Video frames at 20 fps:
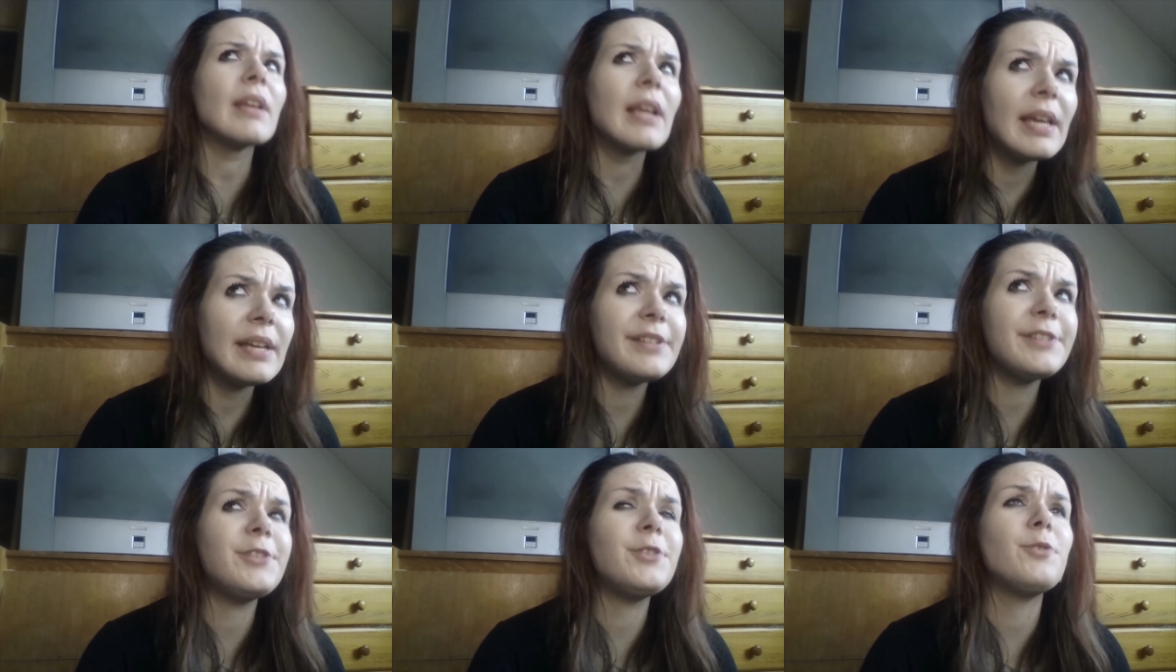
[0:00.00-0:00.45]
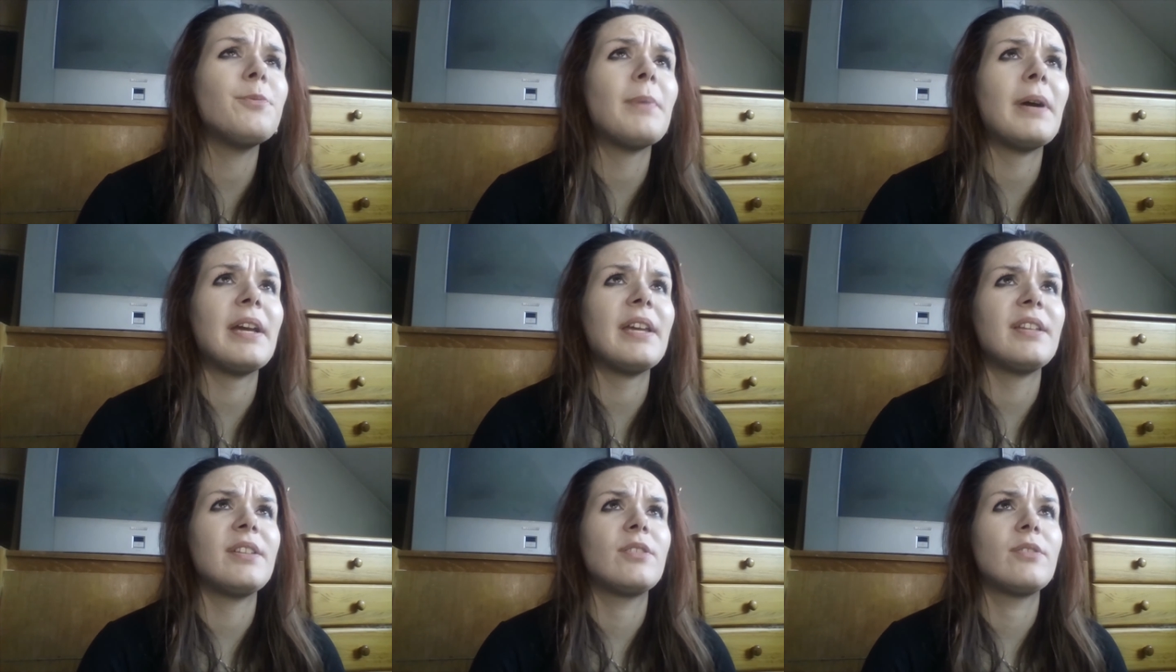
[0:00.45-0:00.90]
And you
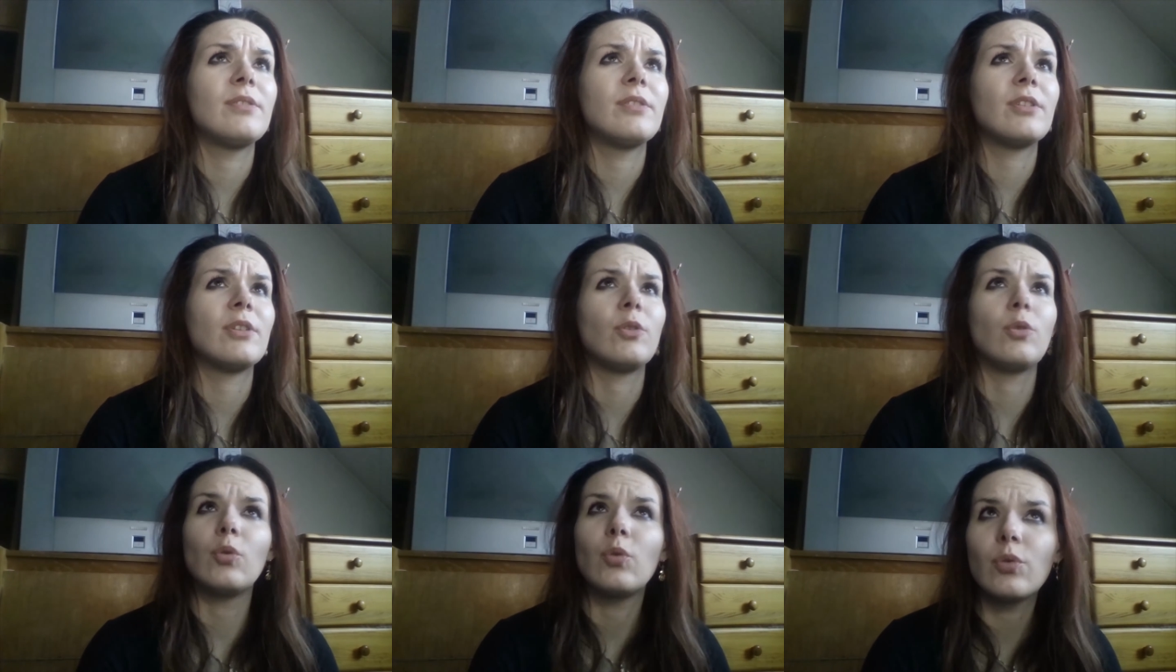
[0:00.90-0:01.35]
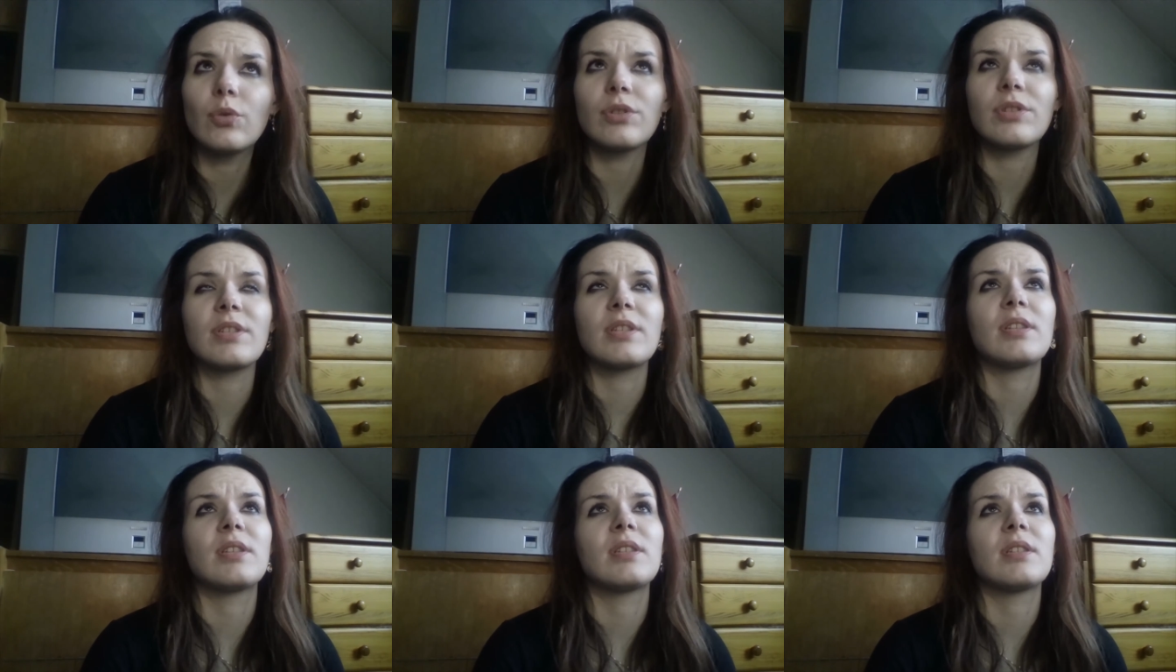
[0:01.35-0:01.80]
might lose
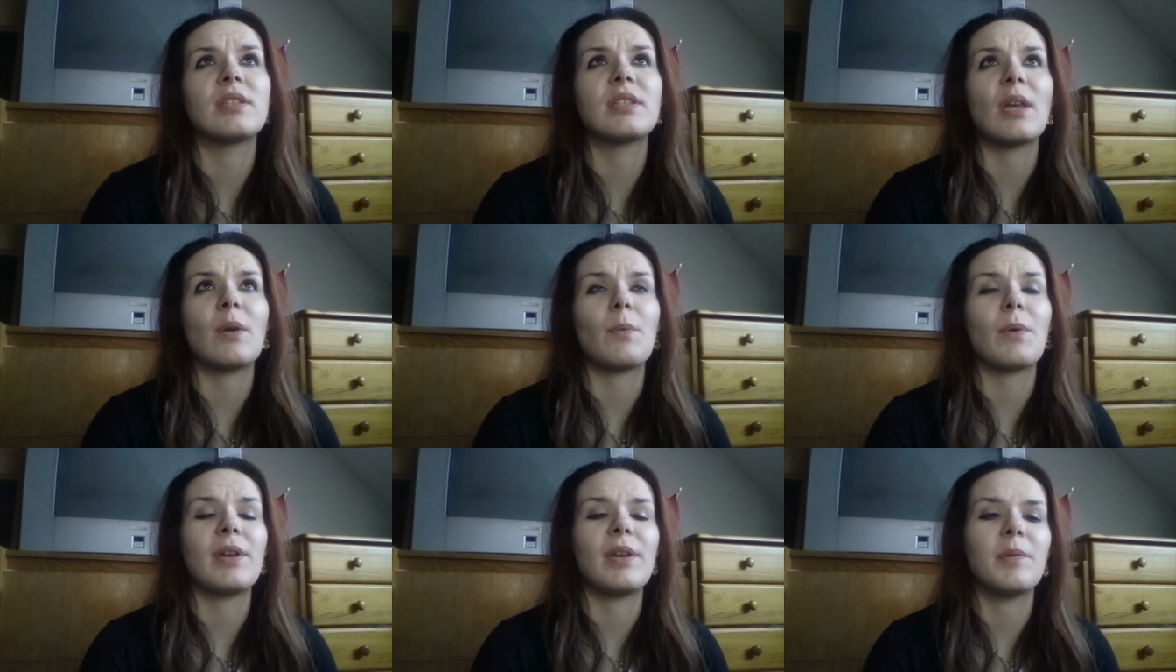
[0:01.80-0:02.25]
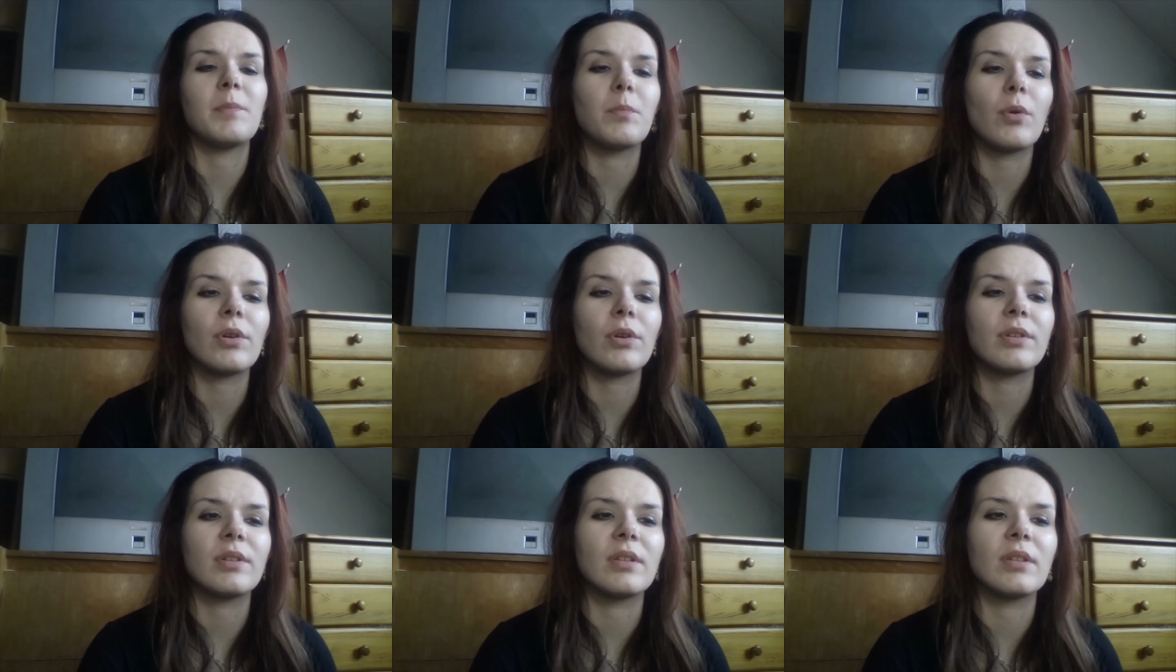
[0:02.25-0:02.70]
someone
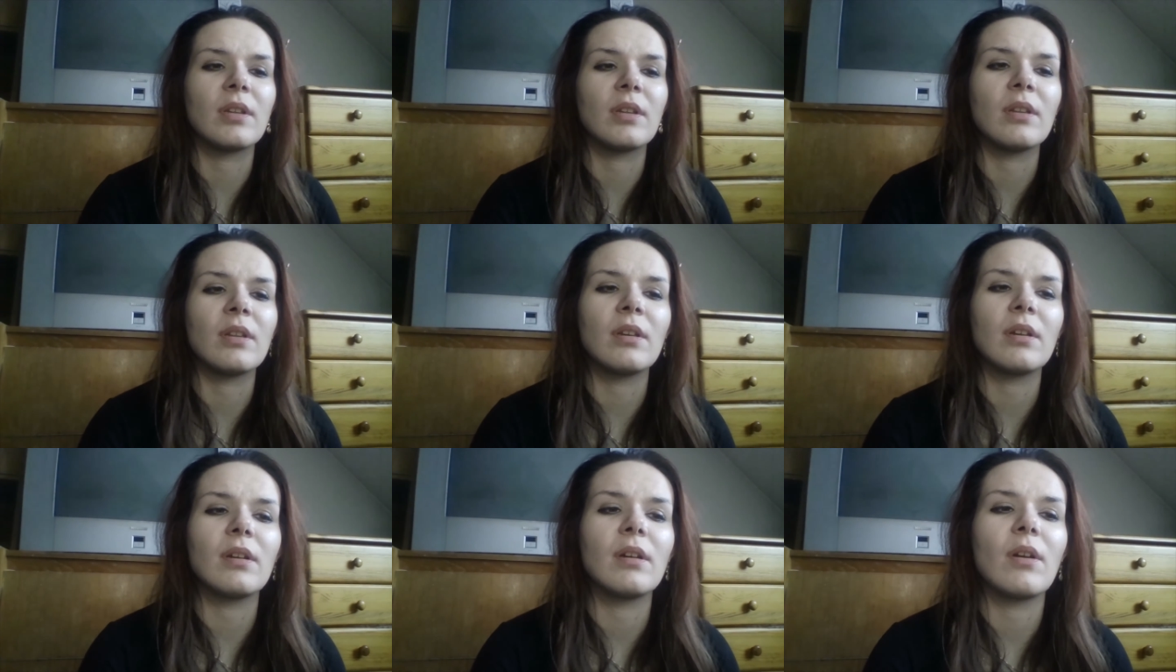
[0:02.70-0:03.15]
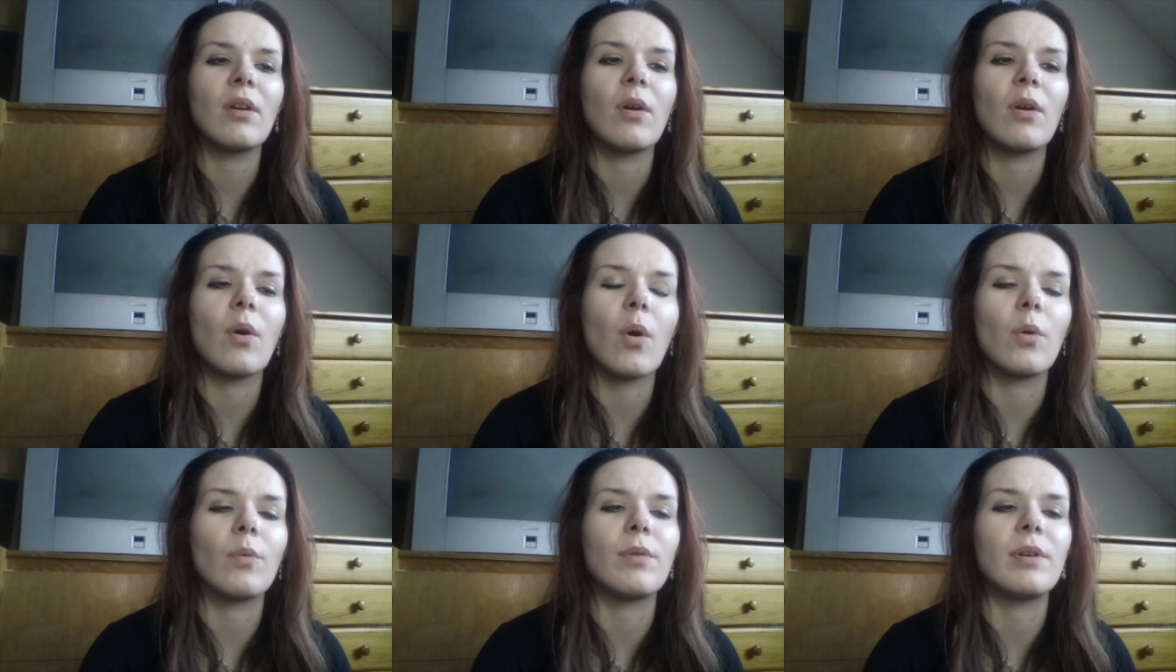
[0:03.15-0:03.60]
important
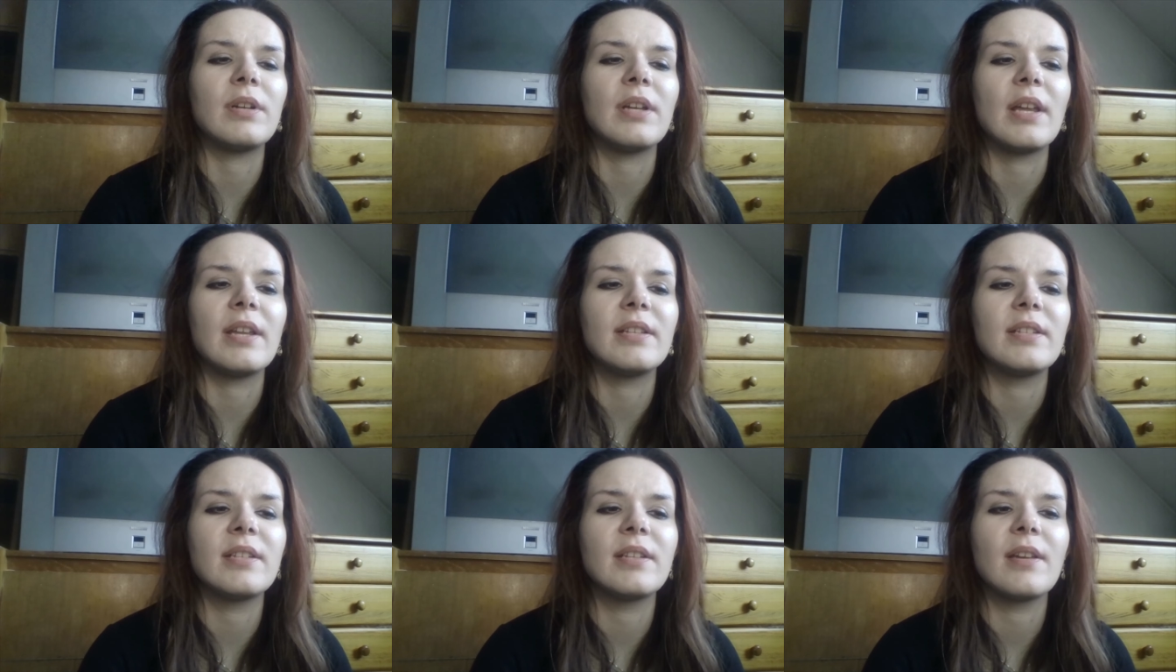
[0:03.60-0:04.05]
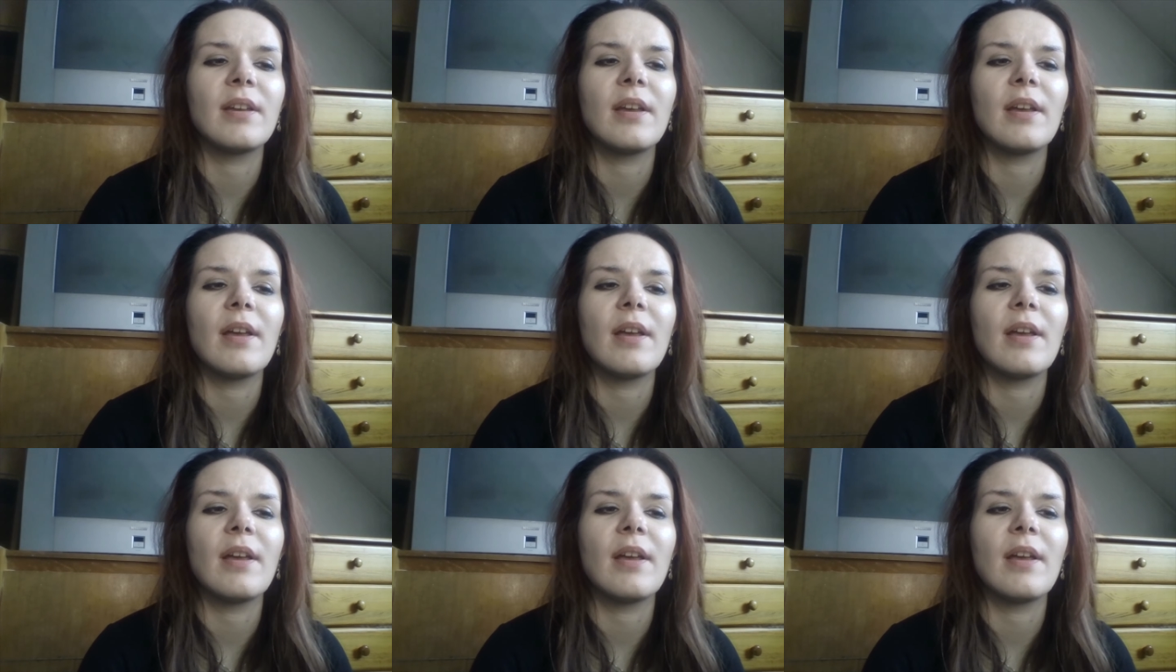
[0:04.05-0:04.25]
over that.